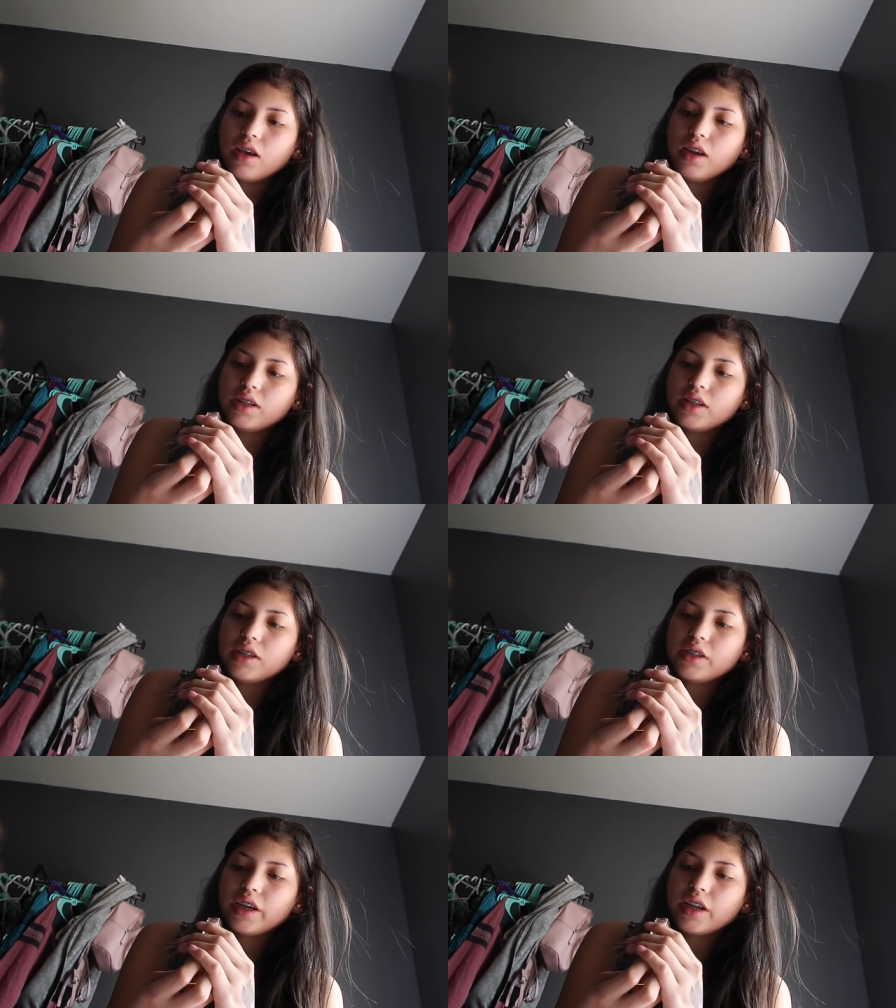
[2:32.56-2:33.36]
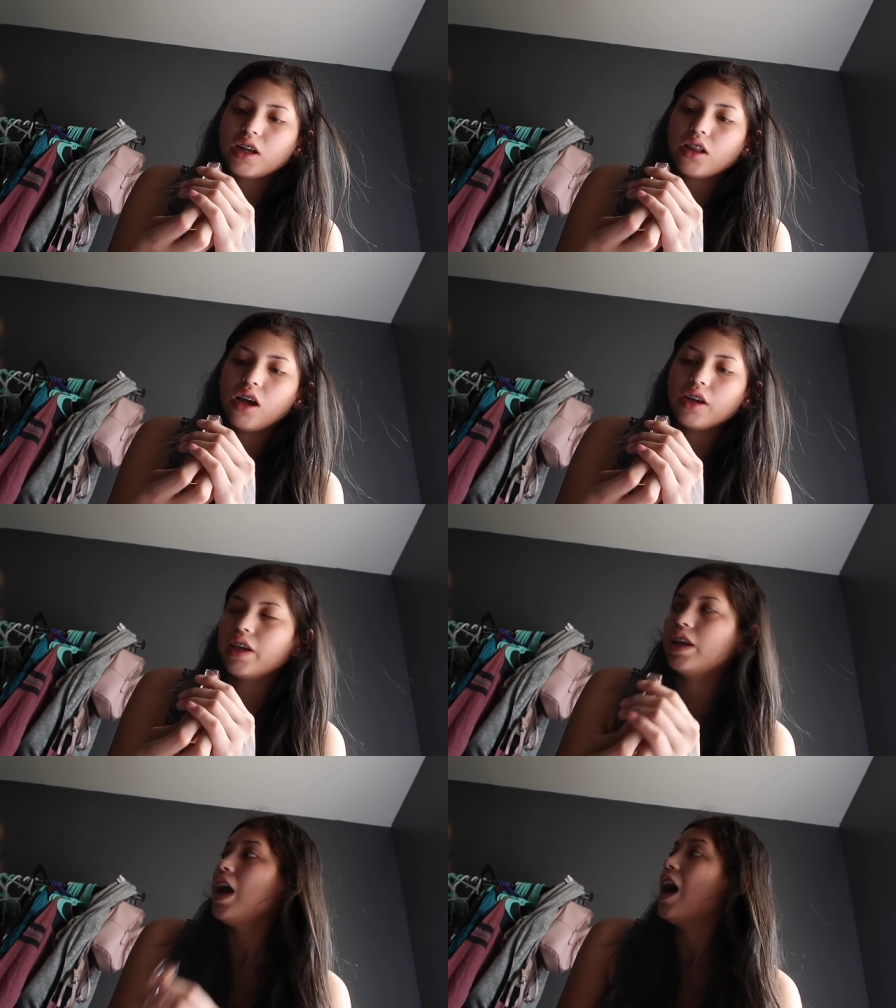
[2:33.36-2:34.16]
And it's in the shade
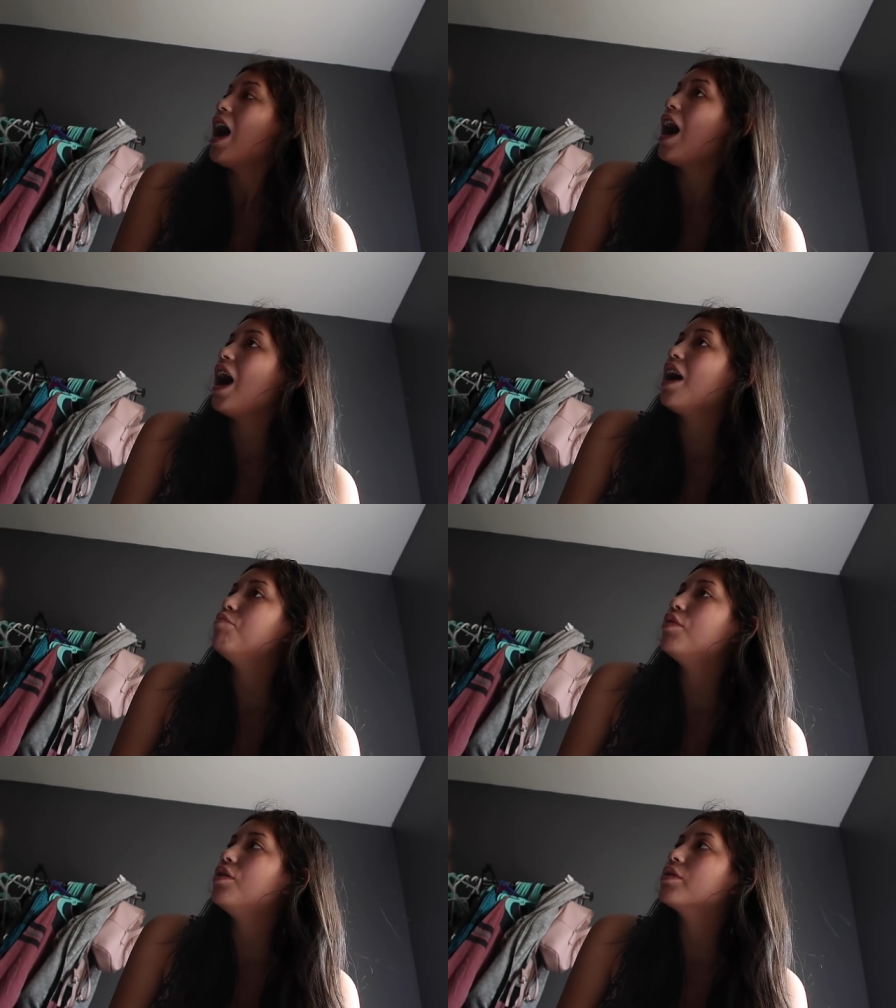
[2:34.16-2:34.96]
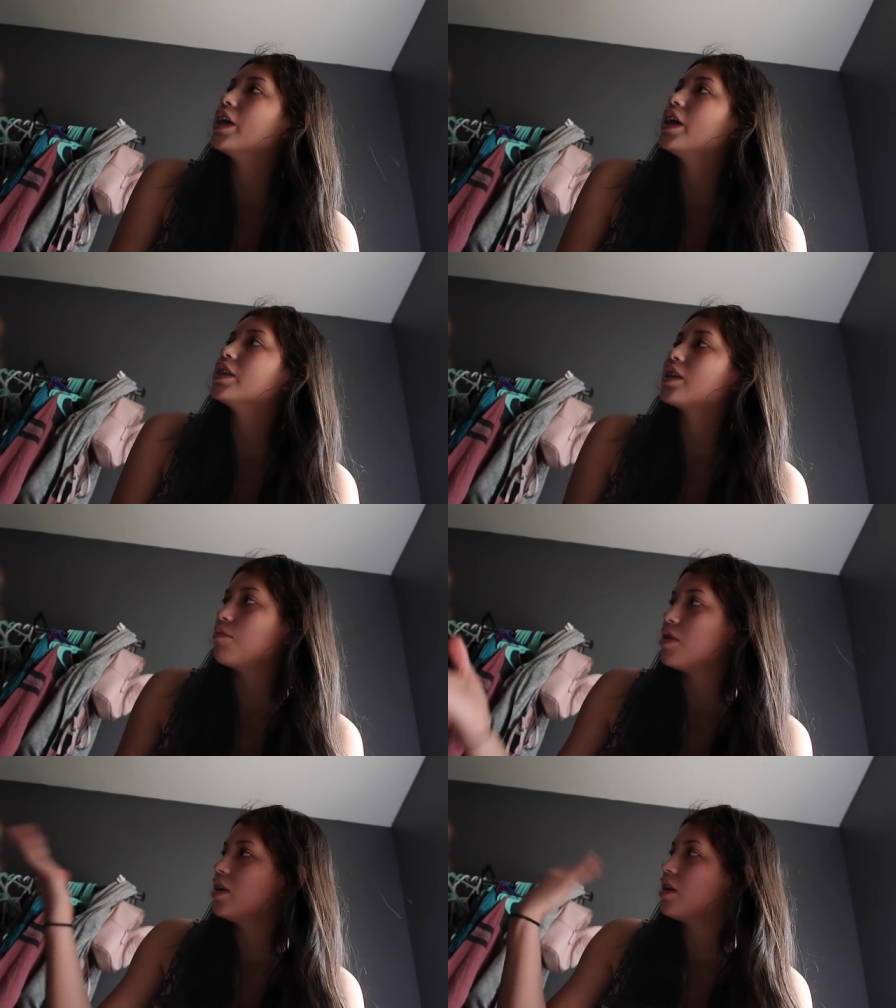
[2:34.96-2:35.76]
Claudine. Hi, Bogus. Hi.
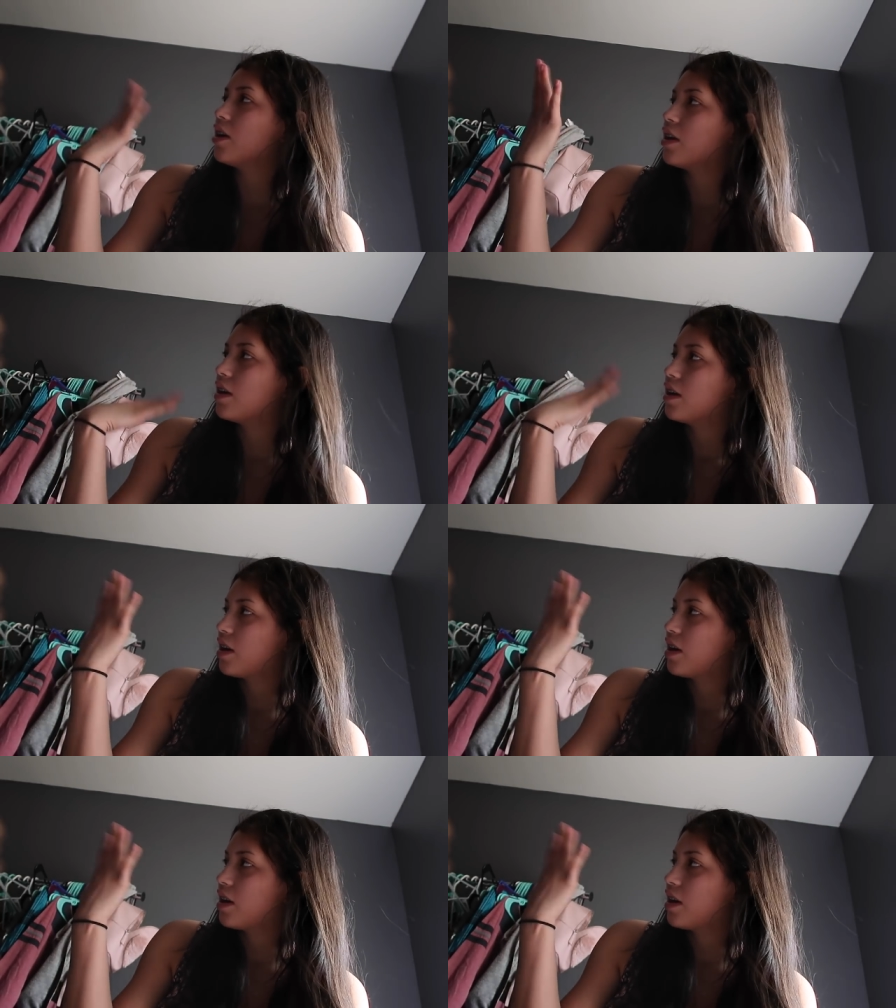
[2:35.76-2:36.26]
Come here.